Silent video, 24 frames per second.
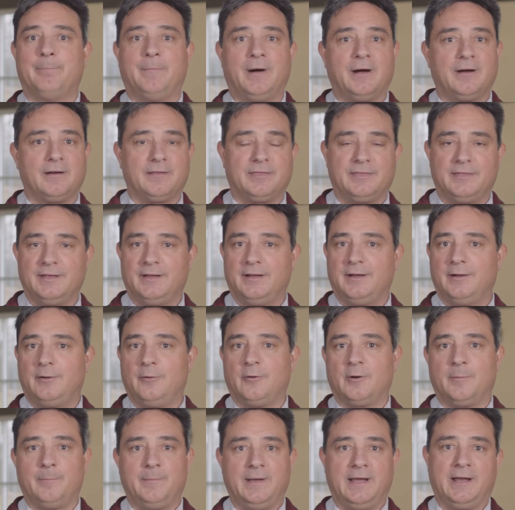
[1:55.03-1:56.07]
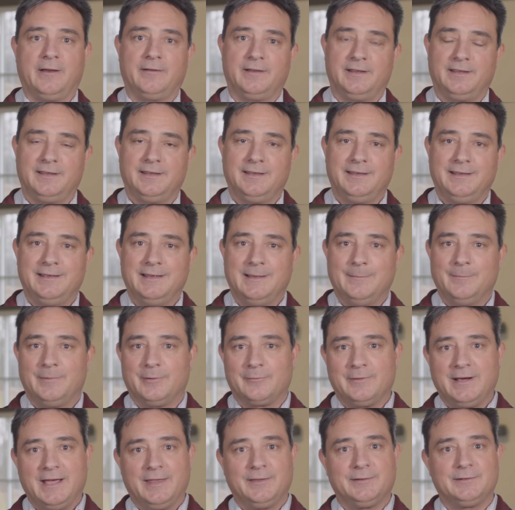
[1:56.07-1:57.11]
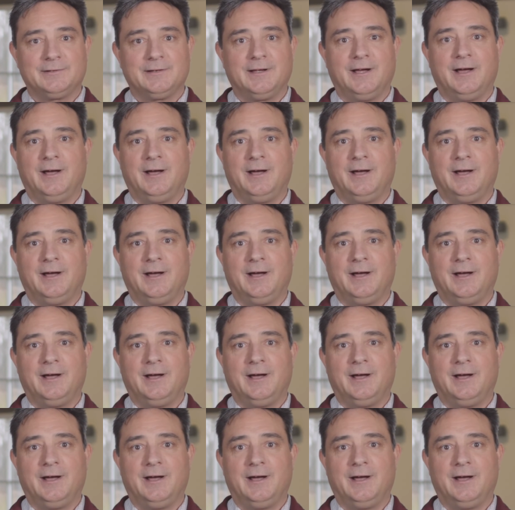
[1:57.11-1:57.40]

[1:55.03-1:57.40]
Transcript: Martha or Mary, but rather